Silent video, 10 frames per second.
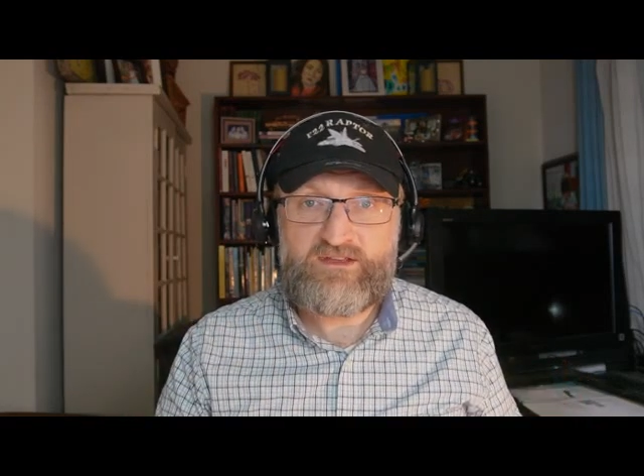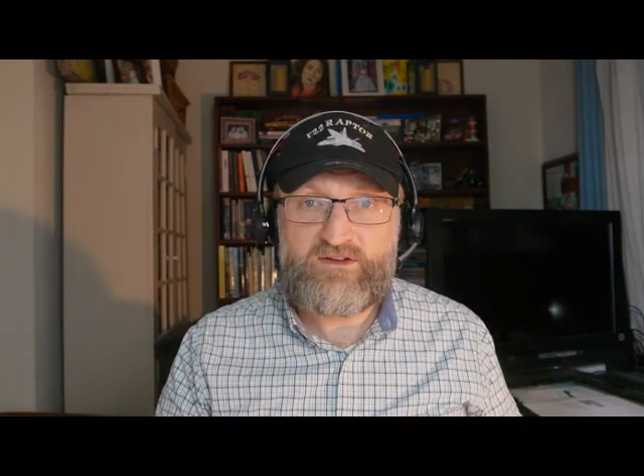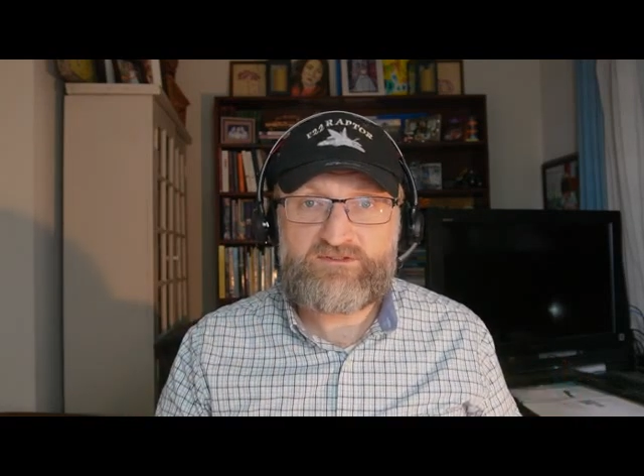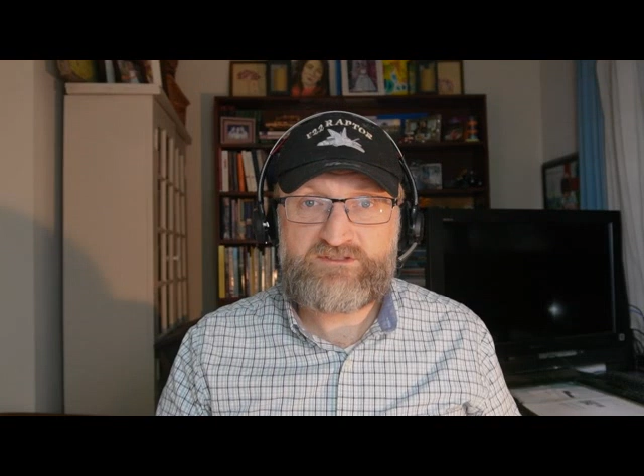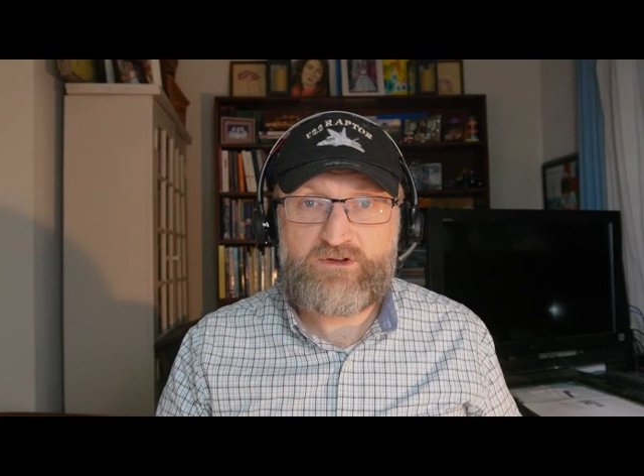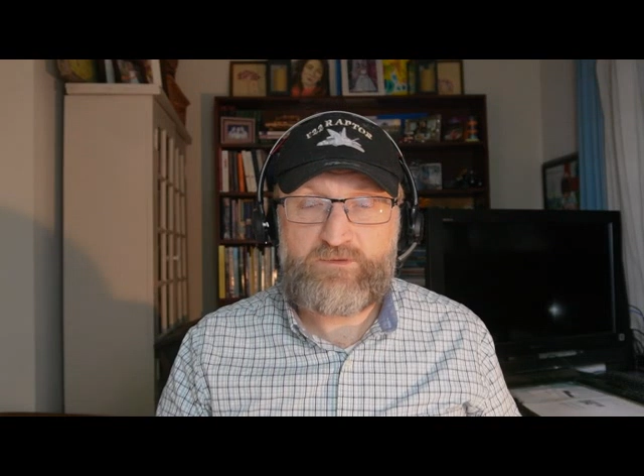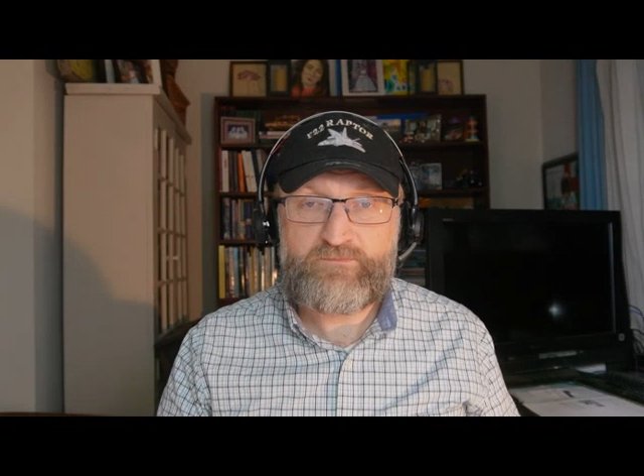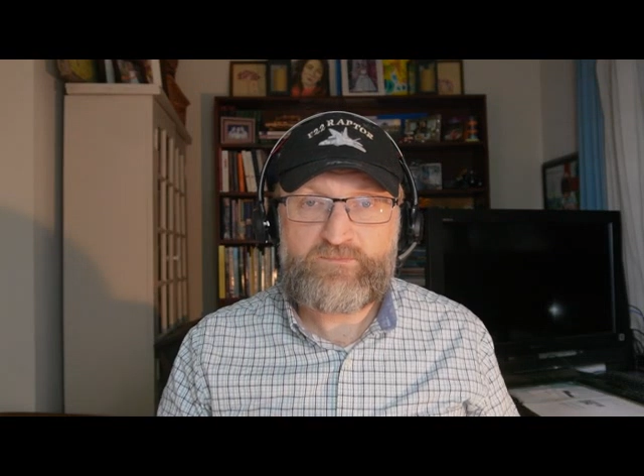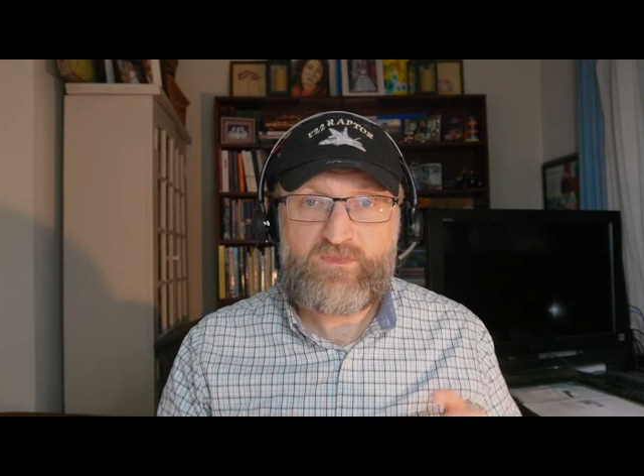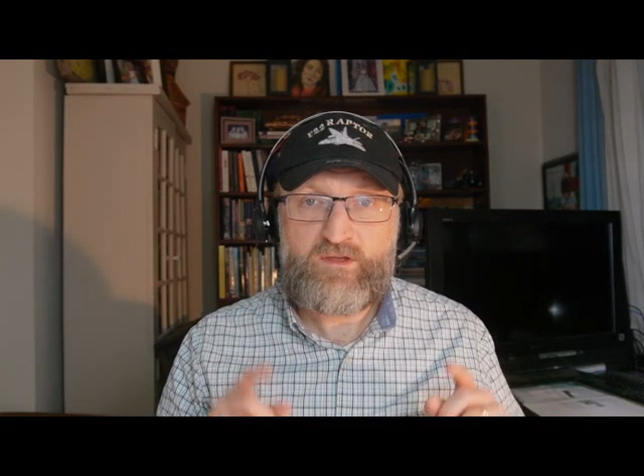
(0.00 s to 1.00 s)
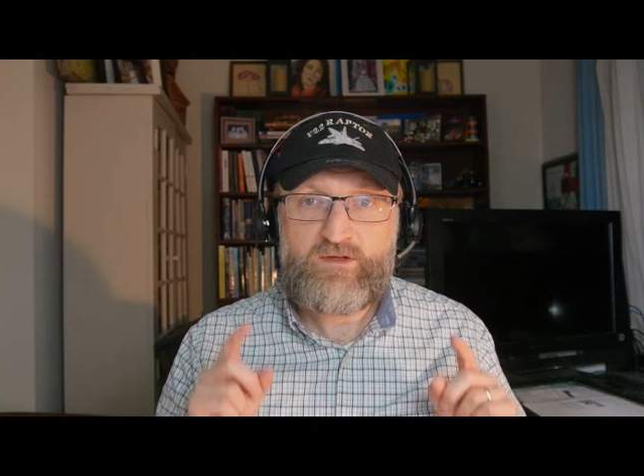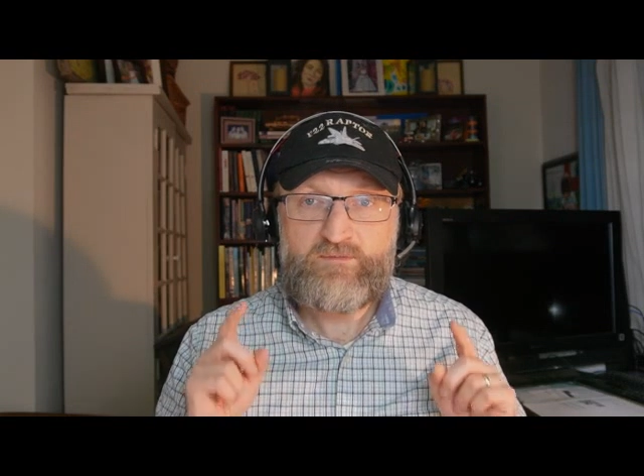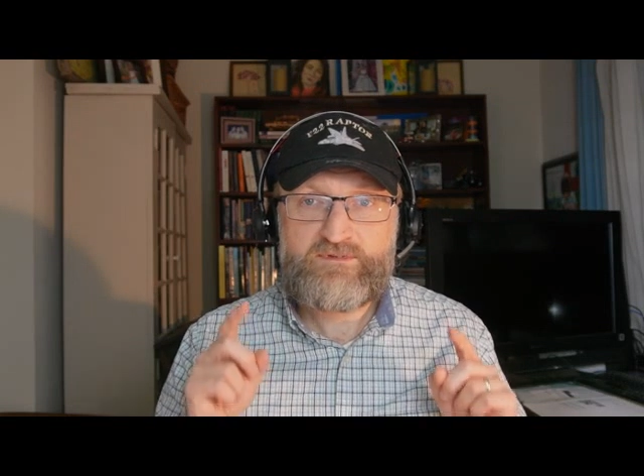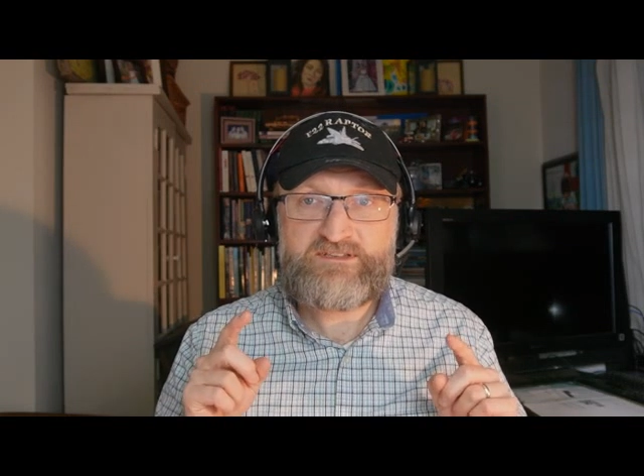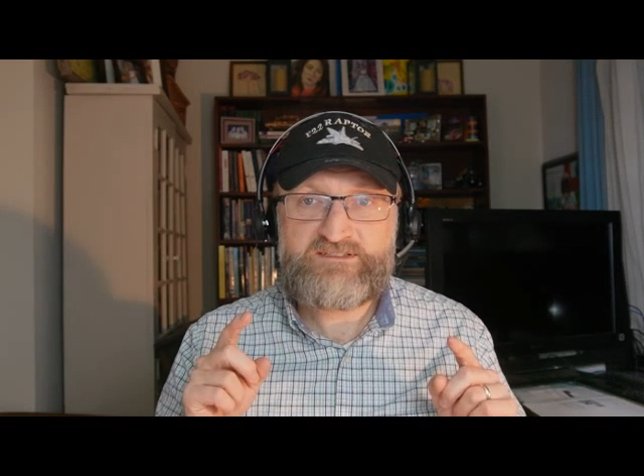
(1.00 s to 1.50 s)
So
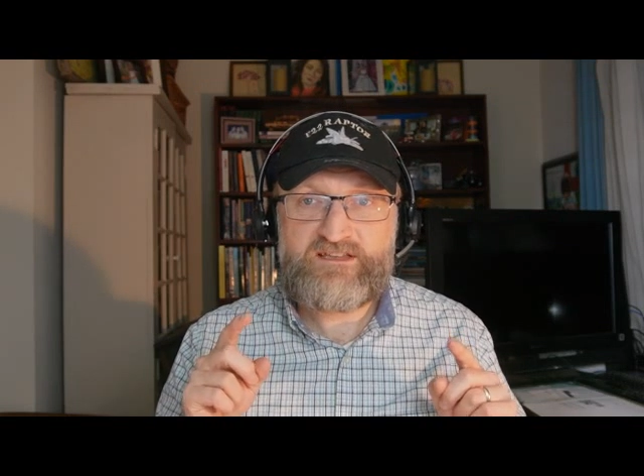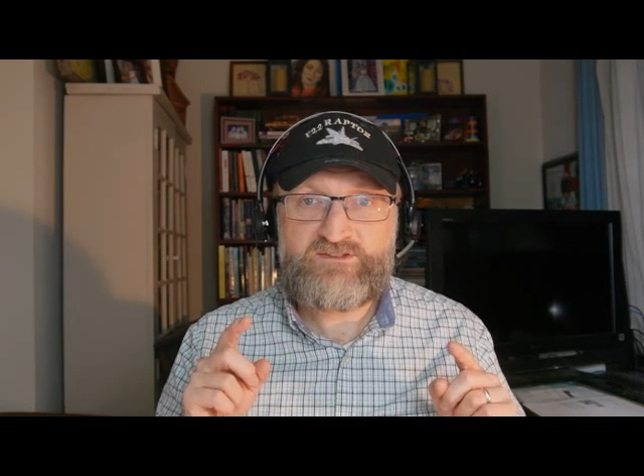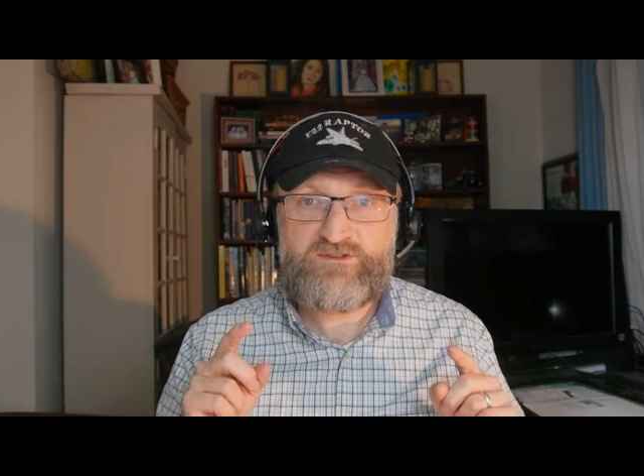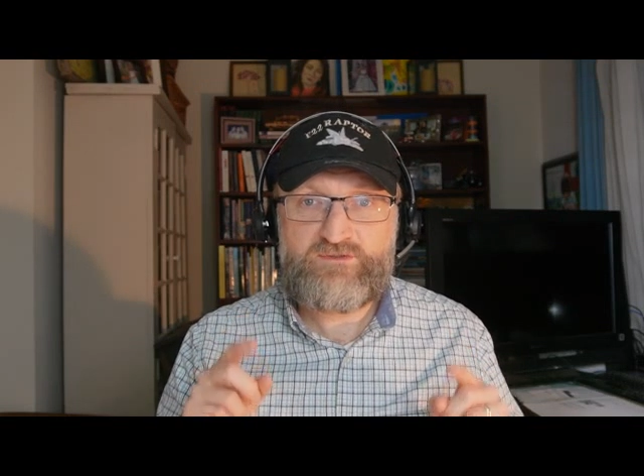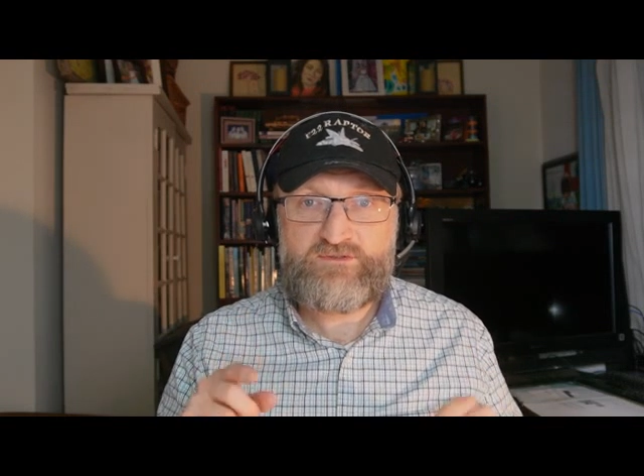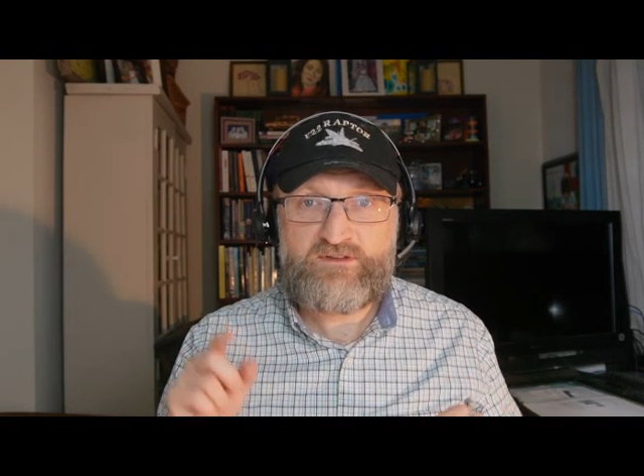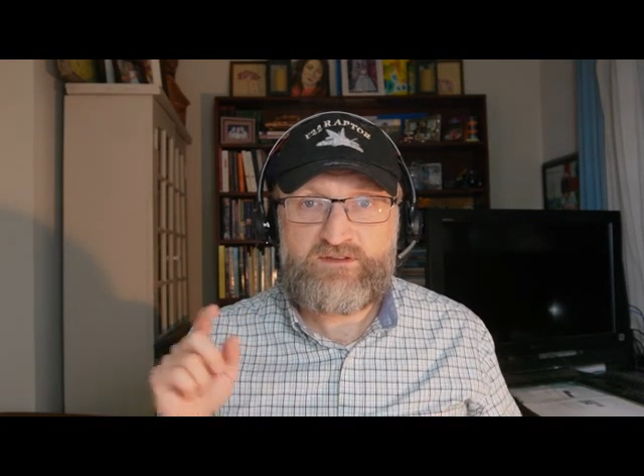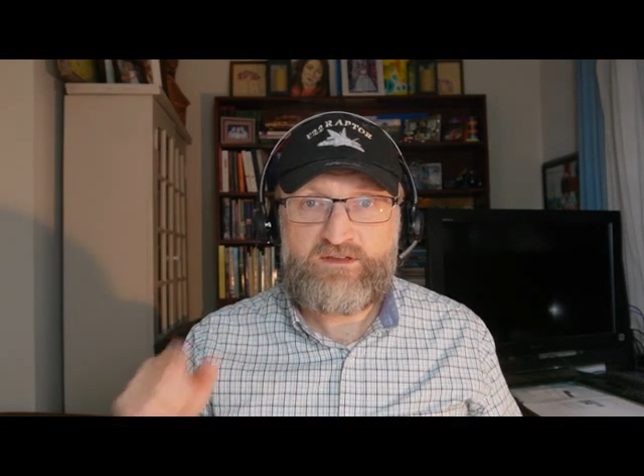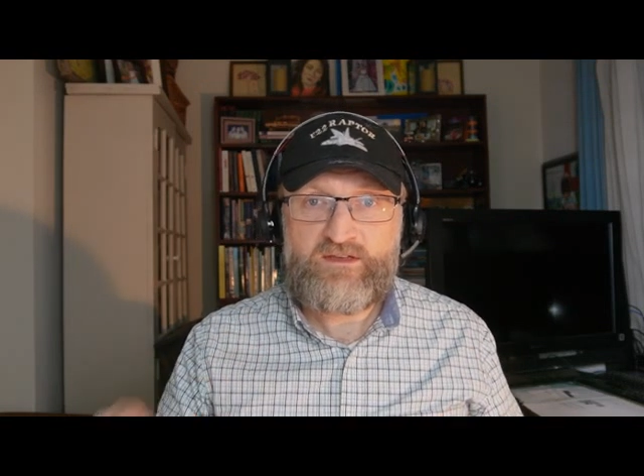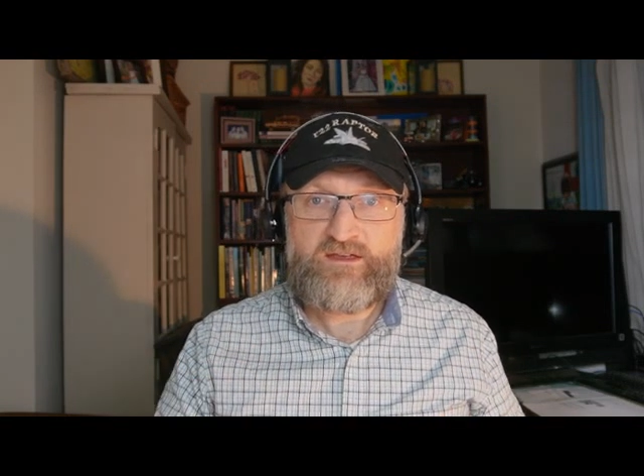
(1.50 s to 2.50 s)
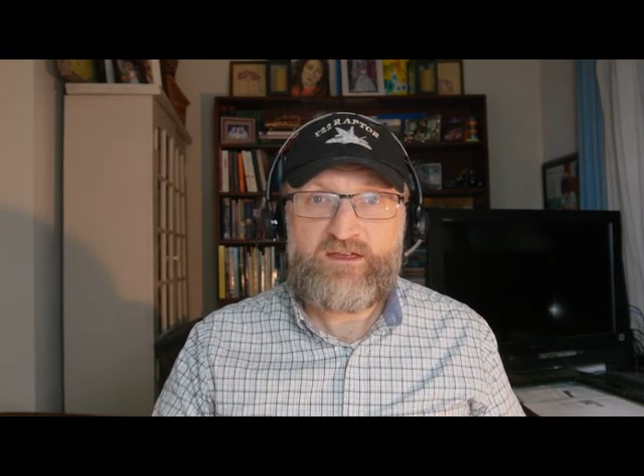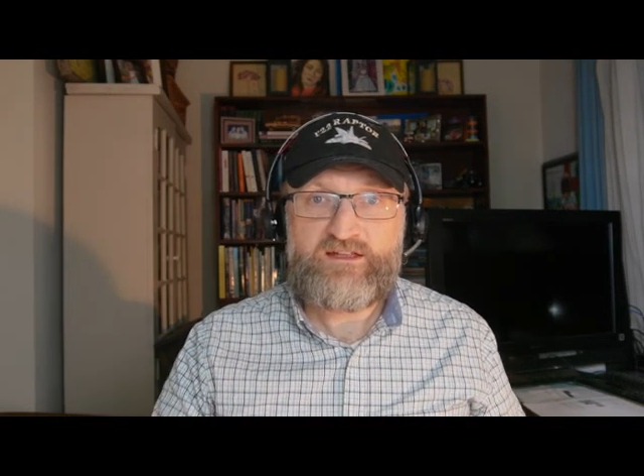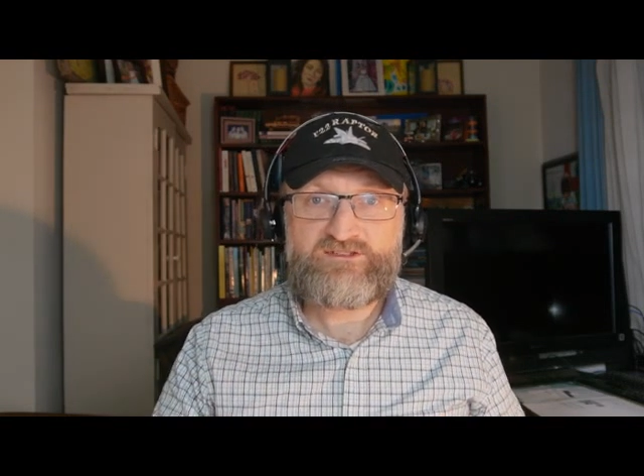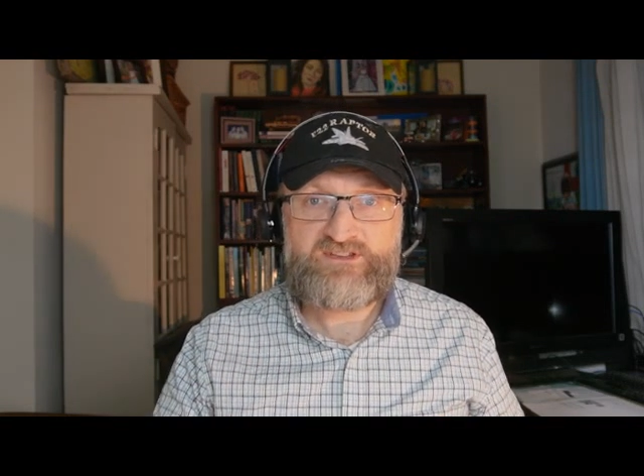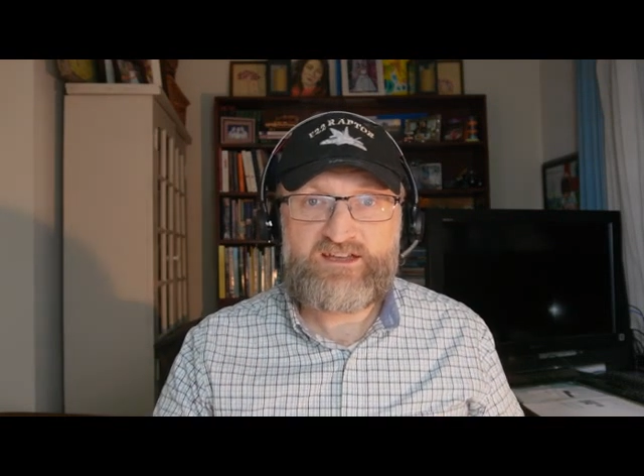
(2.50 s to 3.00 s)
please stay tuned and
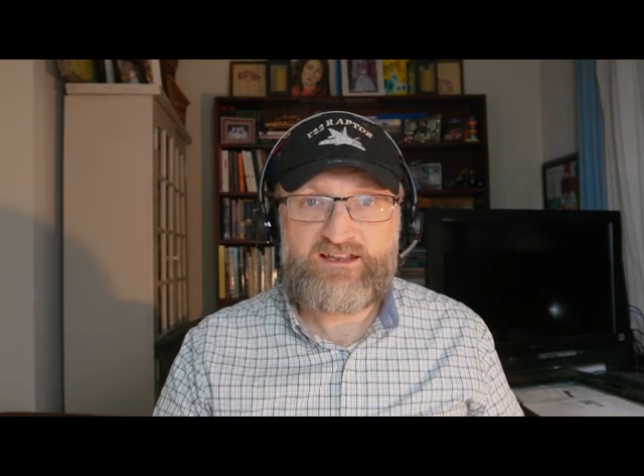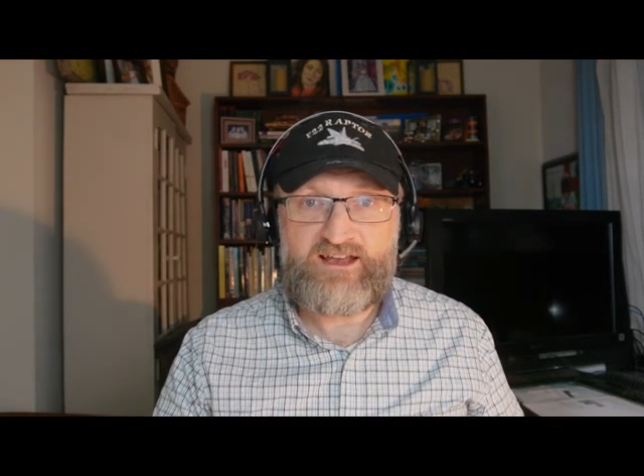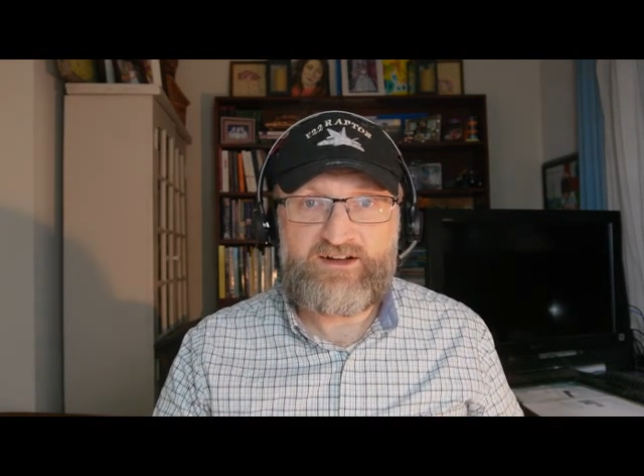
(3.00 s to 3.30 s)
check it out.